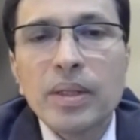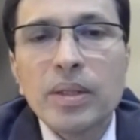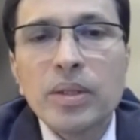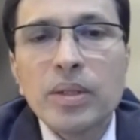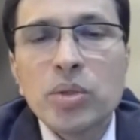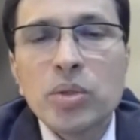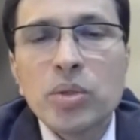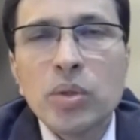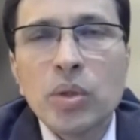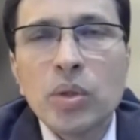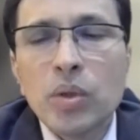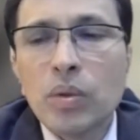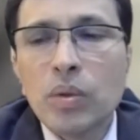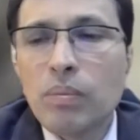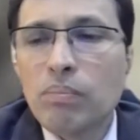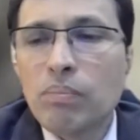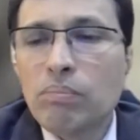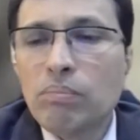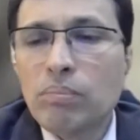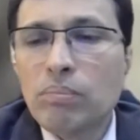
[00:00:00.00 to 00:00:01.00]
So
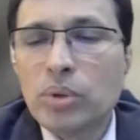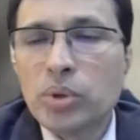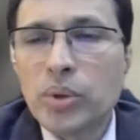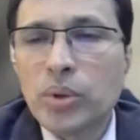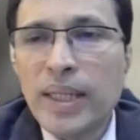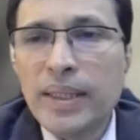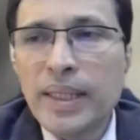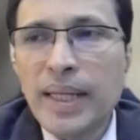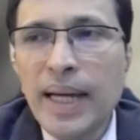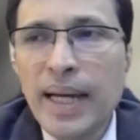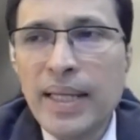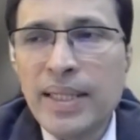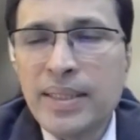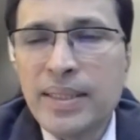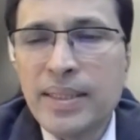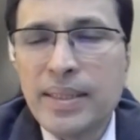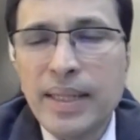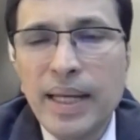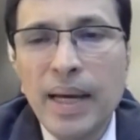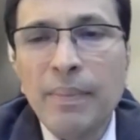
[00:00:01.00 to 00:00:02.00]
I think
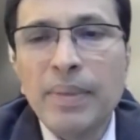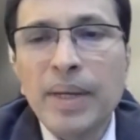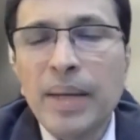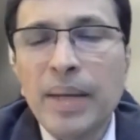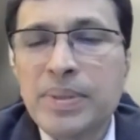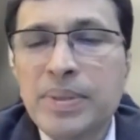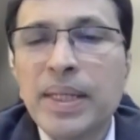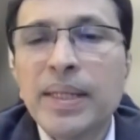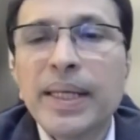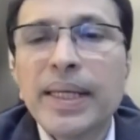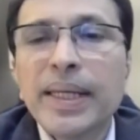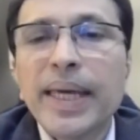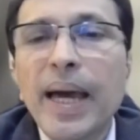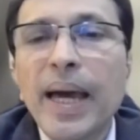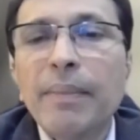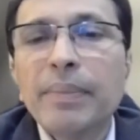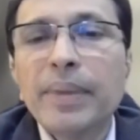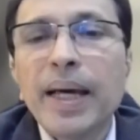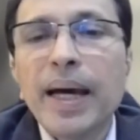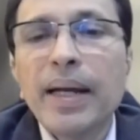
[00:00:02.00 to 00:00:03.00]
I'm still in the
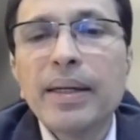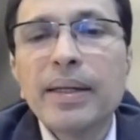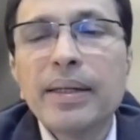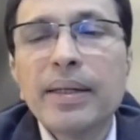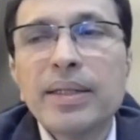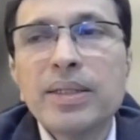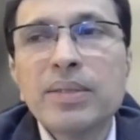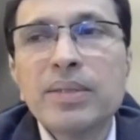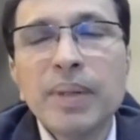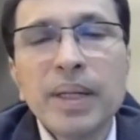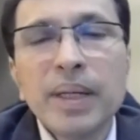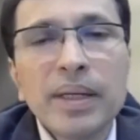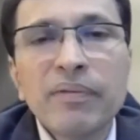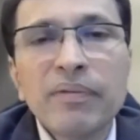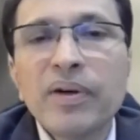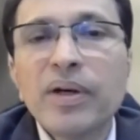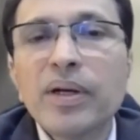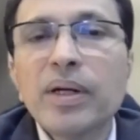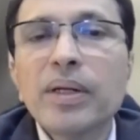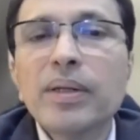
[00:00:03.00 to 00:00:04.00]
camp that it's been
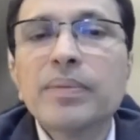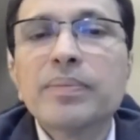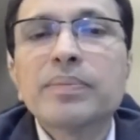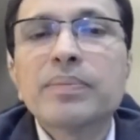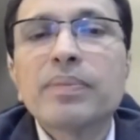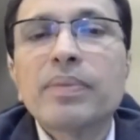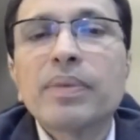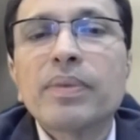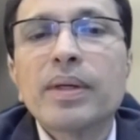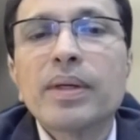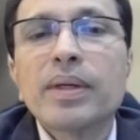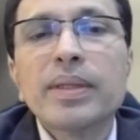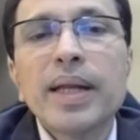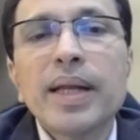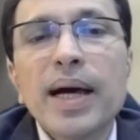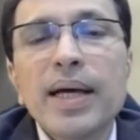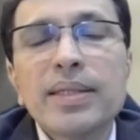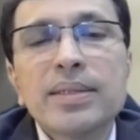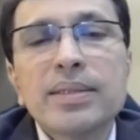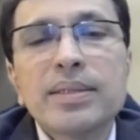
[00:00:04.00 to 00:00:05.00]
difficult in the
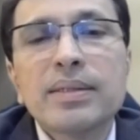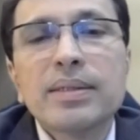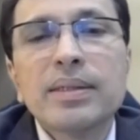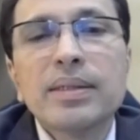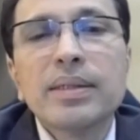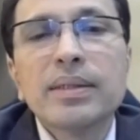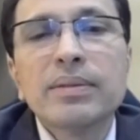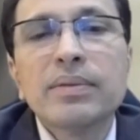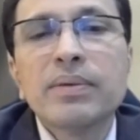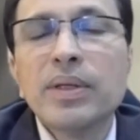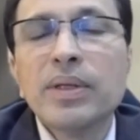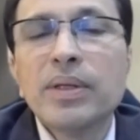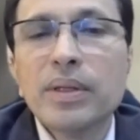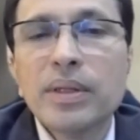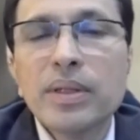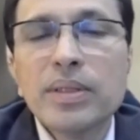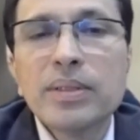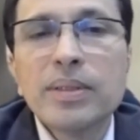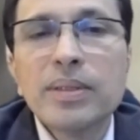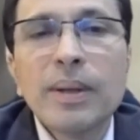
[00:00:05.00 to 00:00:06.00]
last 3
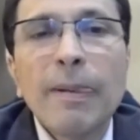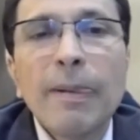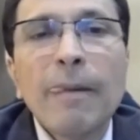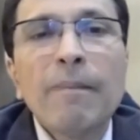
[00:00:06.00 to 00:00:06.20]
years,